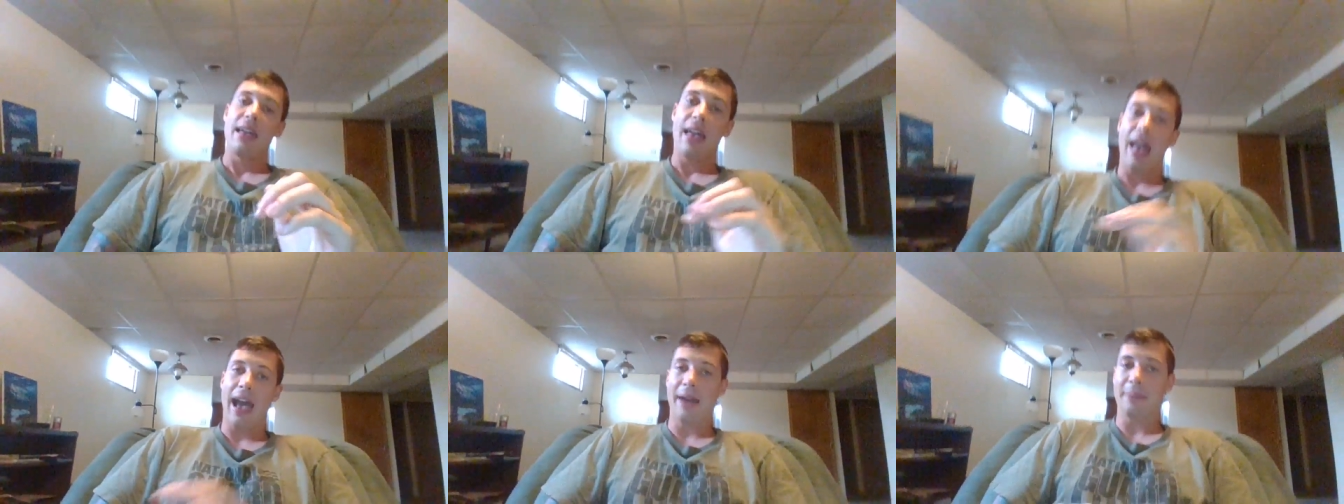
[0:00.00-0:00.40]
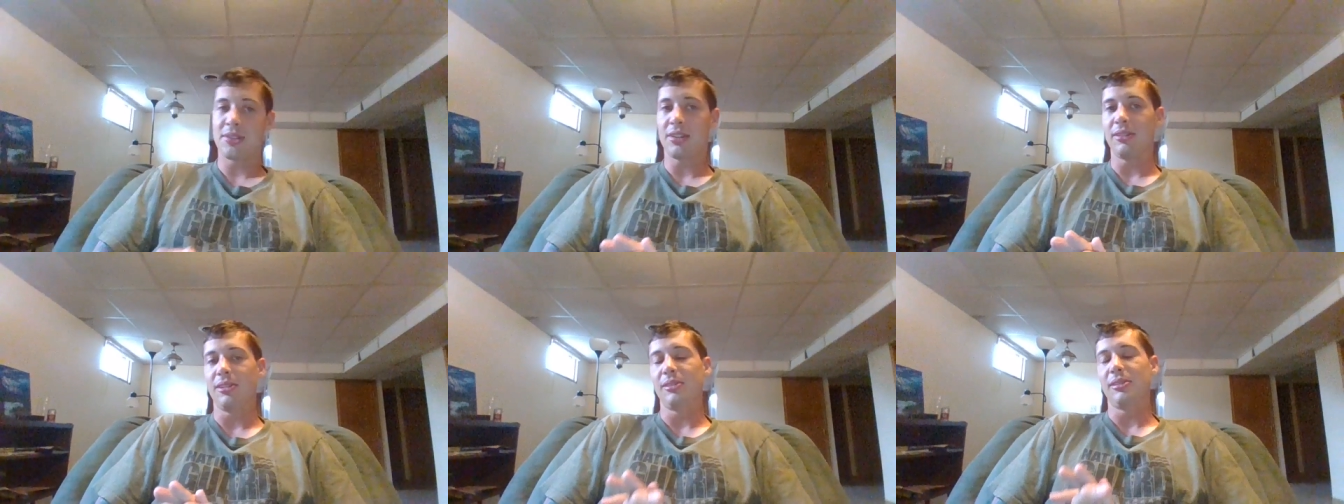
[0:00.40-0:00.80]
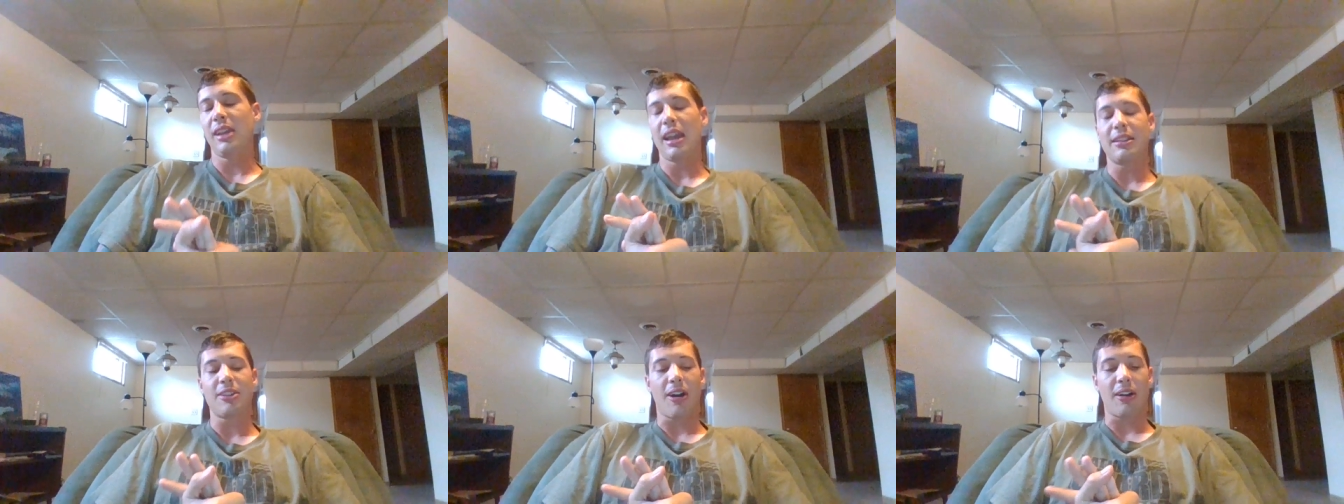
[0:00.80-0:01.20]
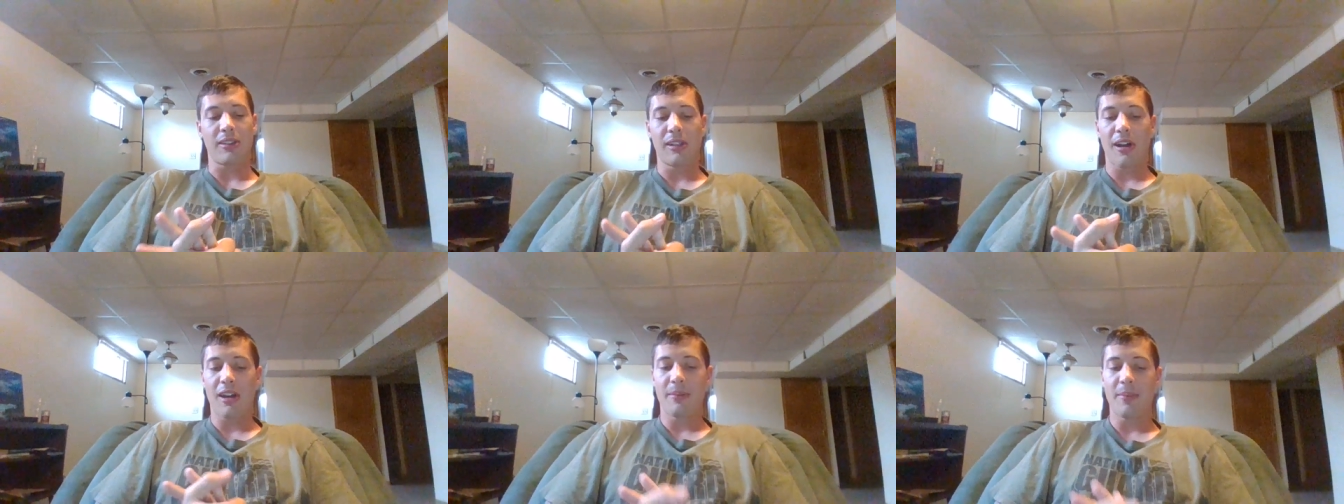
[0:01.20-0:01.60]
Absolutely. I talked
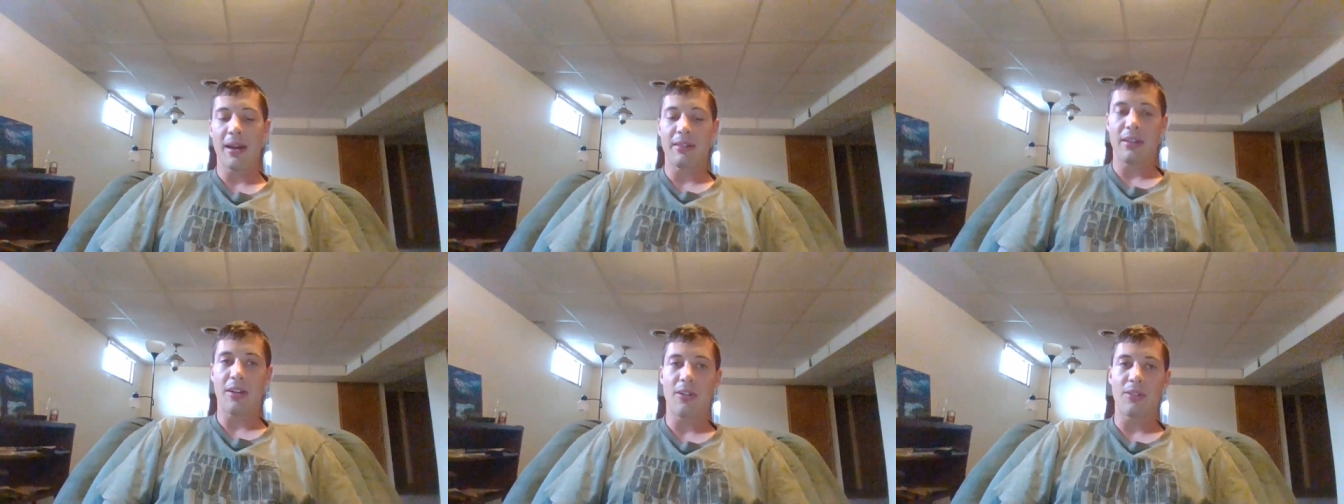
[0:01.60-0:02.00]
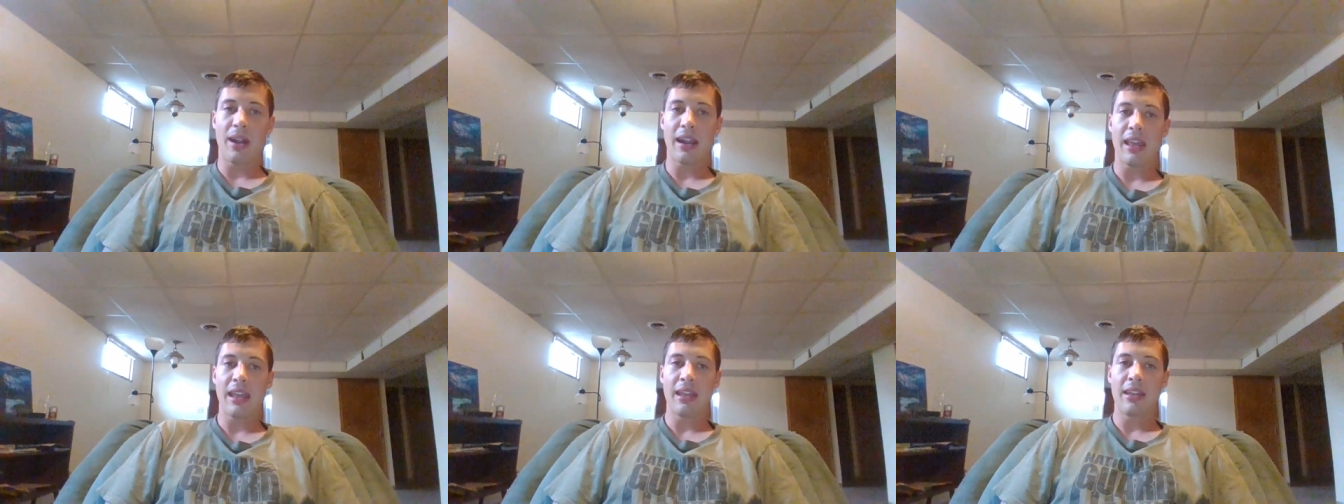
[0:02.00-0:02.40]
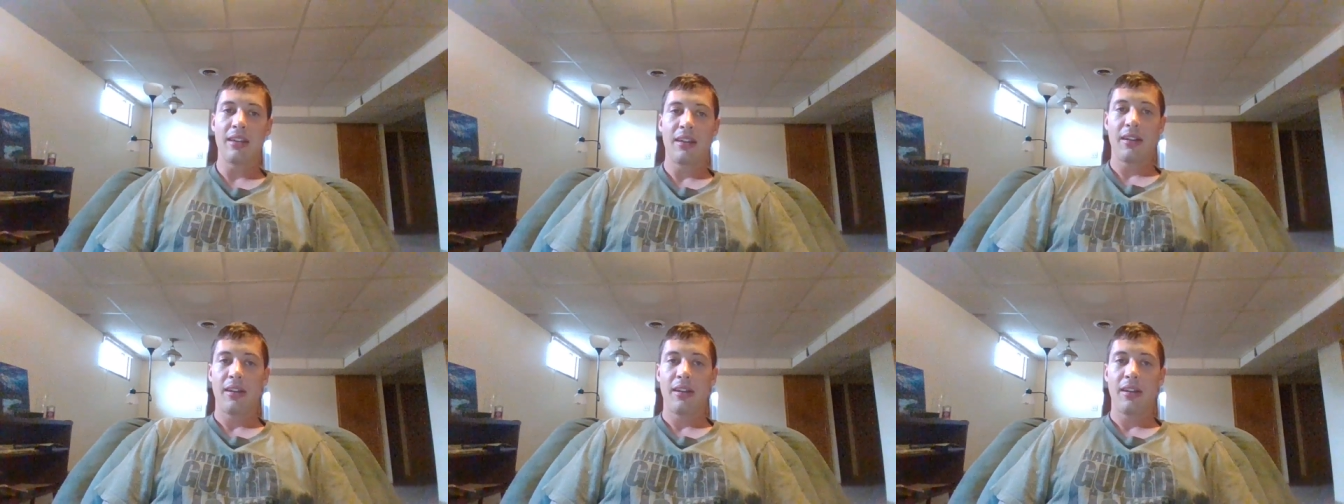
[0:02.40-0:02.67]
a lot about it already